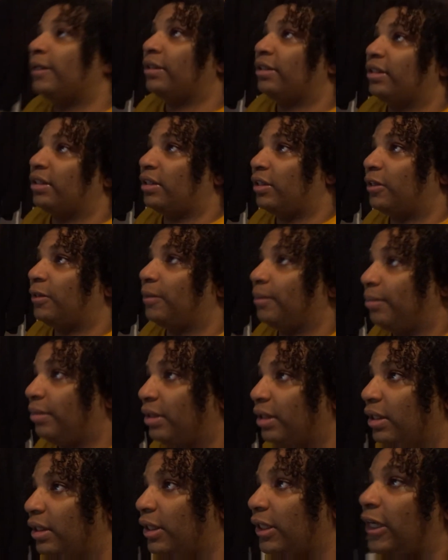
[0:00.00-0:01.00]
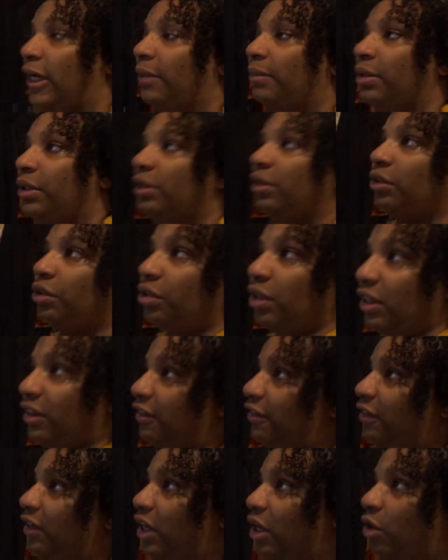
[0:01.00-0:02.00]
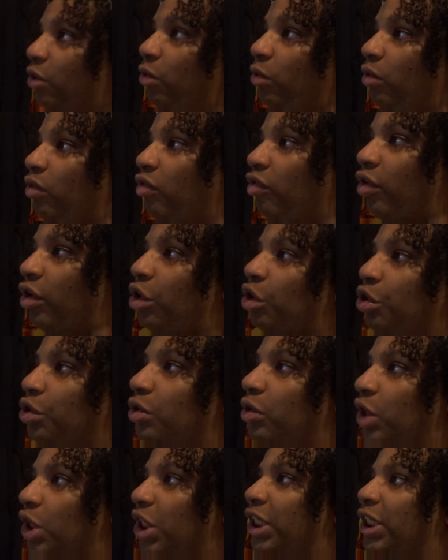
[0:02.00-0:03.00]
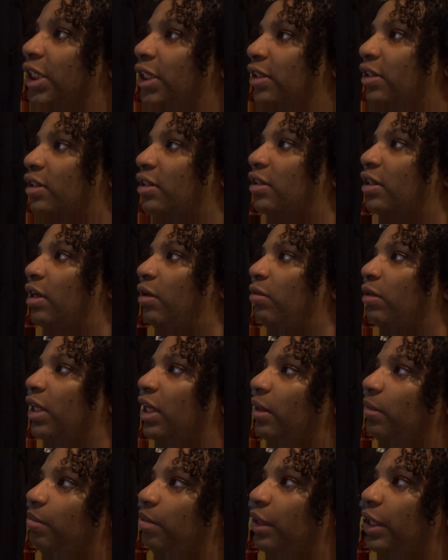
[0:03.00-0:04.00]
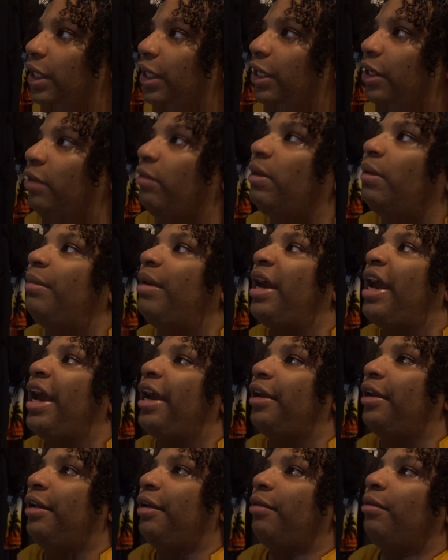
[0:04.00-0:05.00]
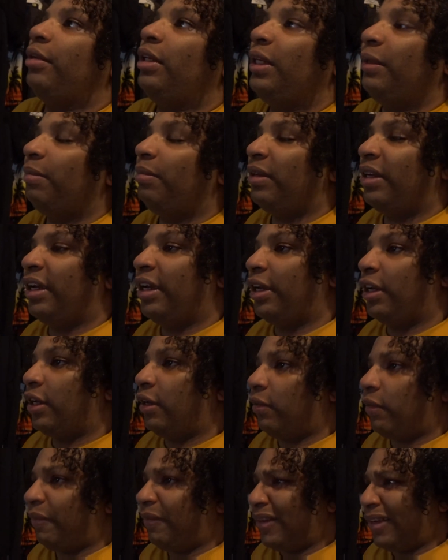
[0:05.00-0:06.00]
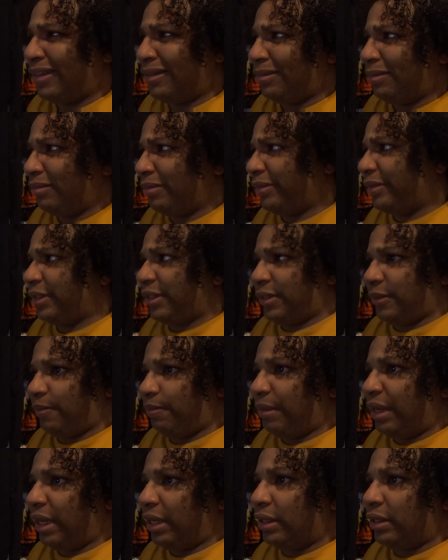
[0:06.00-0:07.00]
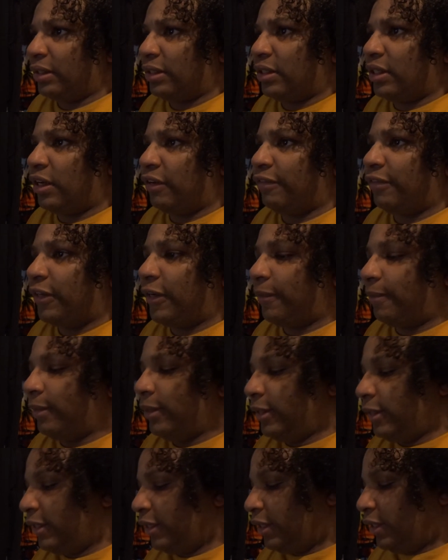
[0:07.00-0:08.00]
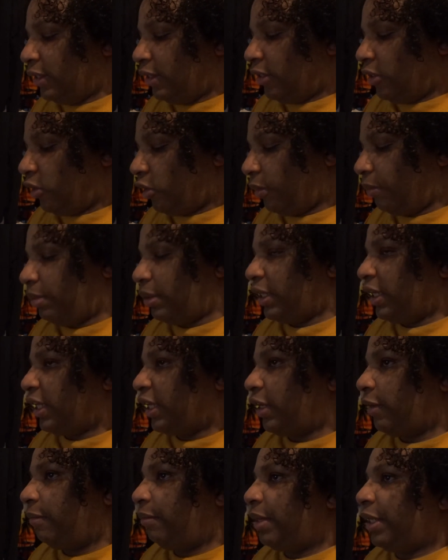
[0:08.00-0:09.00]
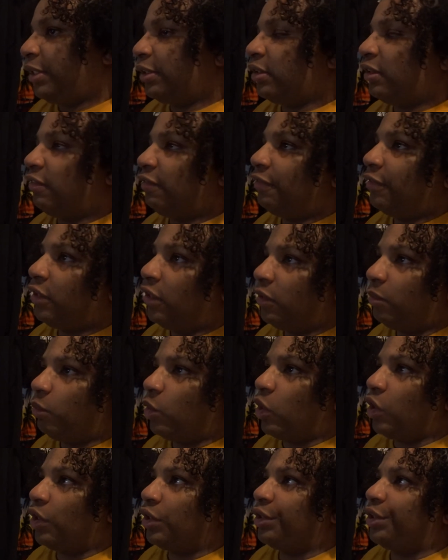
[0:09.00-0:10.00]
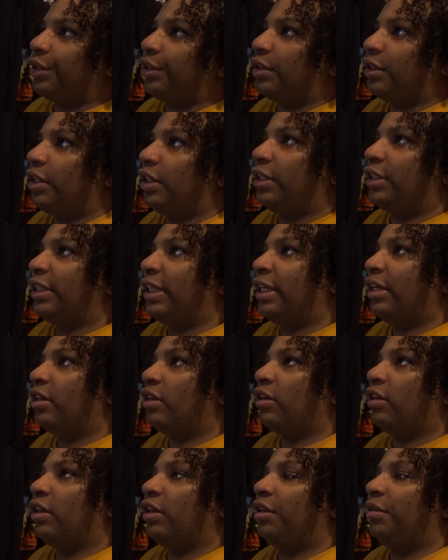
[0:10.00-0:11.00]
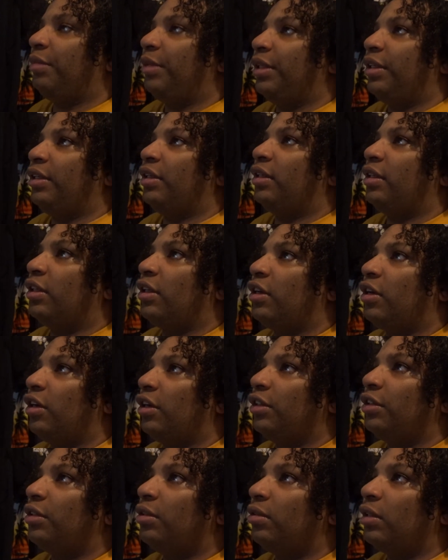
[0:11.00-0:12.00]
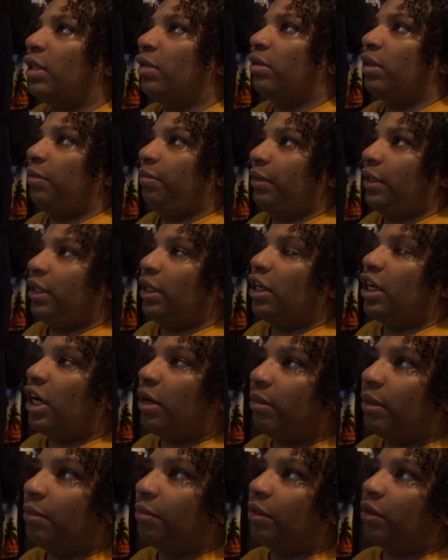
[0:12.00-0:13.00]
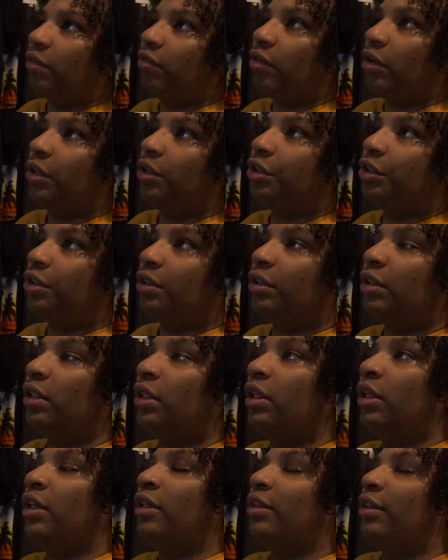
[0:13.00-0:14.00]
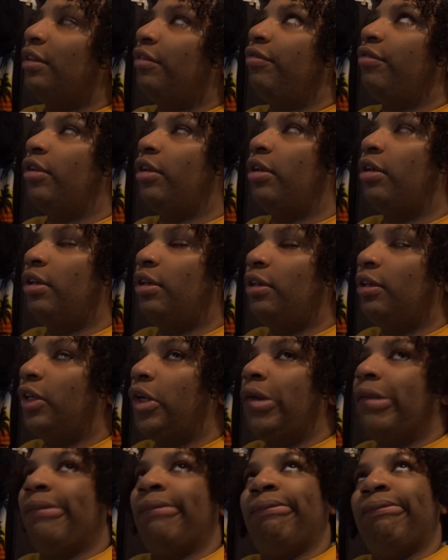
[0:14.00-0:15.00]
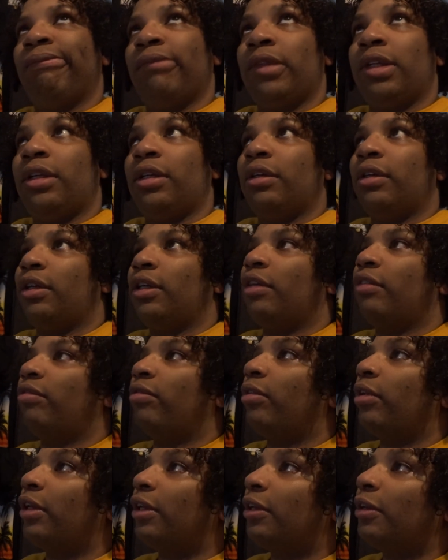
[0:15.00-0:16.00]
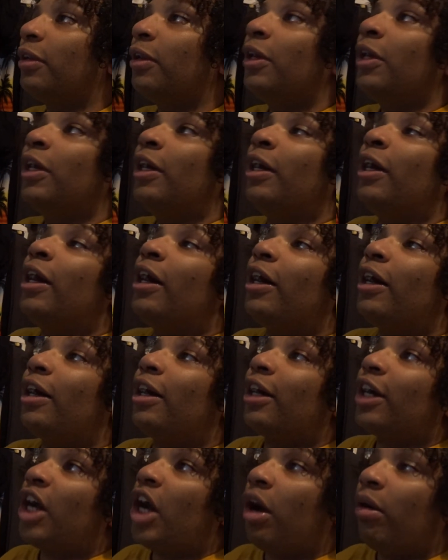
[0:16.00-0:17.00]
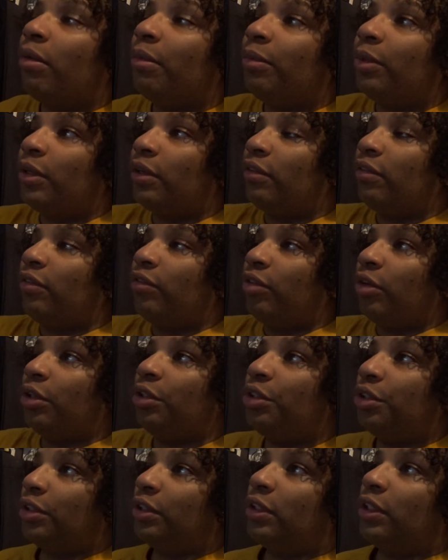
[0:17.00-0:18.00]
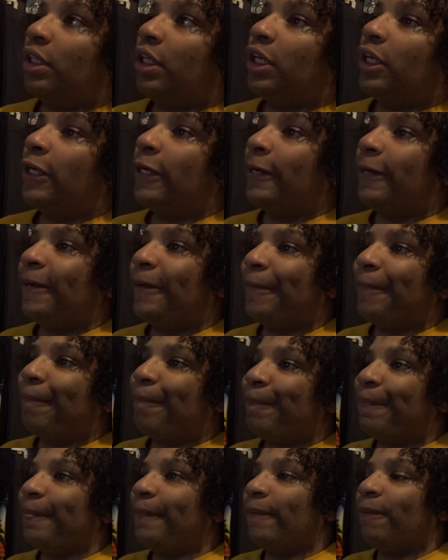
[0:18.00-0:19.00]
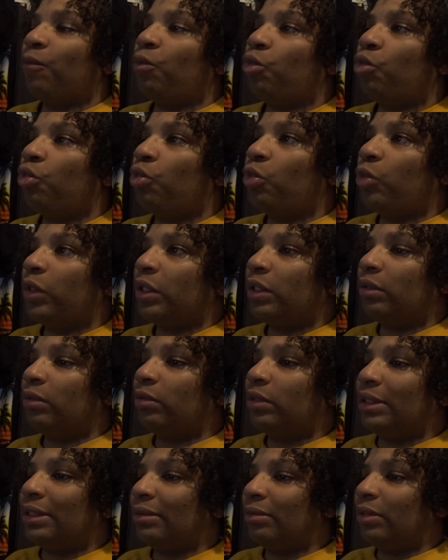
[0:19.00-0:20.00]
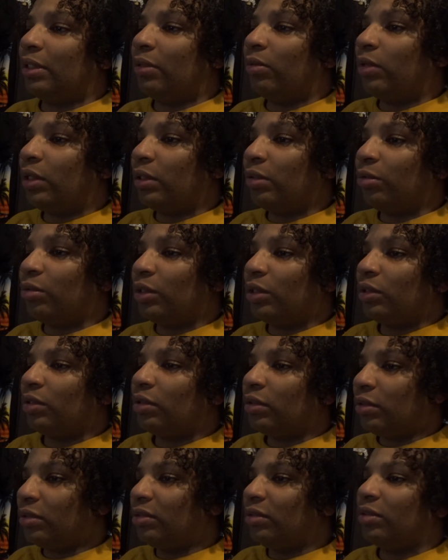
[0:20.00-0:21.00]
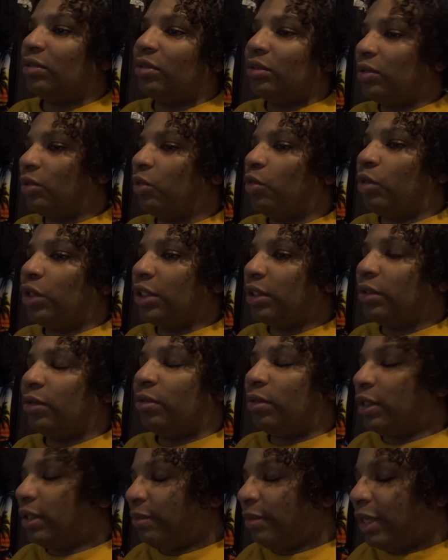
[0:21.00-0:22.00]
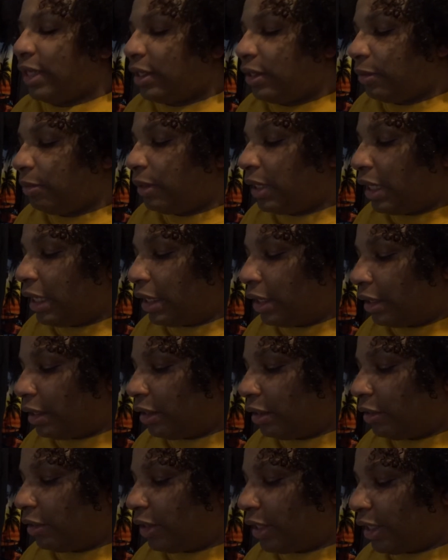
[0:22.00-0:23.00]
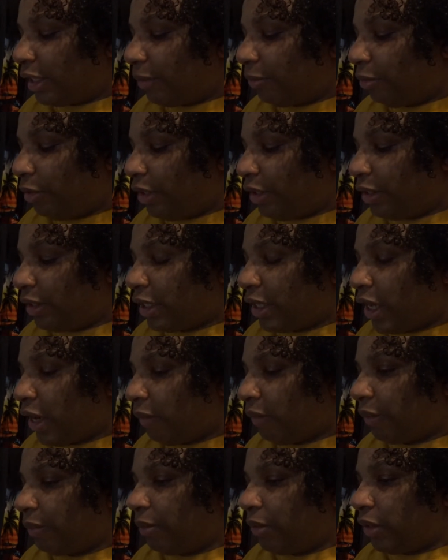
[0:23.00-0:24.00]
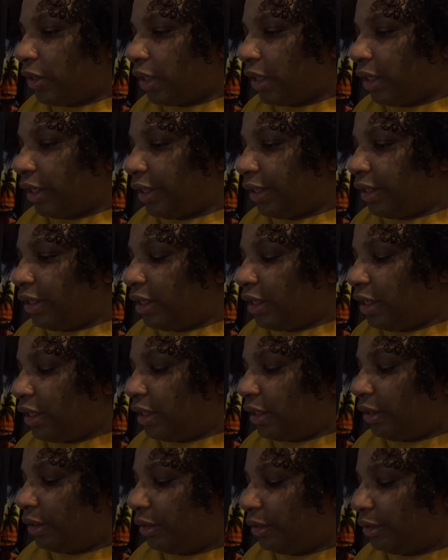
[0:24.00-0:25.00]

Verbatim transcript: you know, I'm still trying to figure out who Virgil is so that when I play him, I'm accurately playing him. I'm not just making stuff up or playing him based on Phil LaMarr's uh, take on him in, in the cartoon. I want to play the comic book Virgin, the Ver, yeah, Freudian, uh, comic book version. Um, what, what, what, what, what, what am I gonna play? You know, and I'm reading the comic book, and uh,